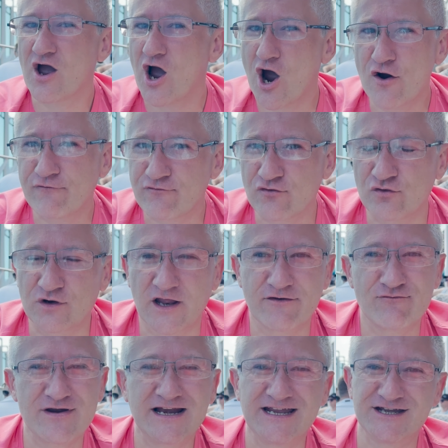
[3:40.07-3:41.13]
Overall, I
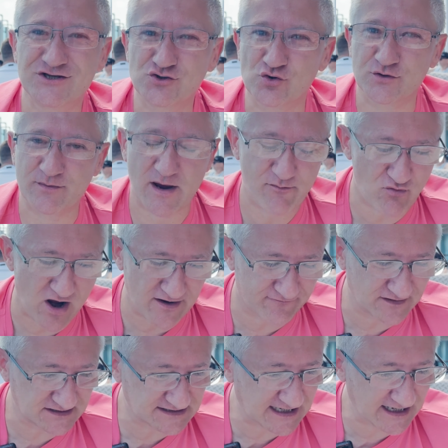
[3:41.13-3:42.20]
really enjoyed my
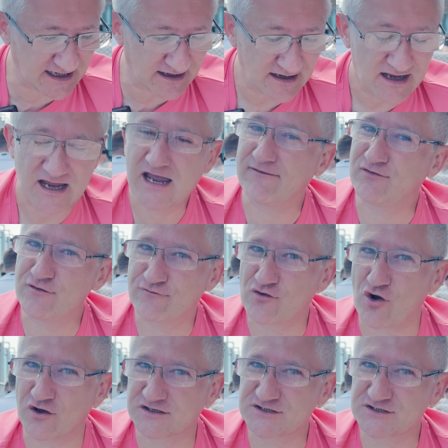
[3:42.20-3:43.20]
breakfast here. If you've got a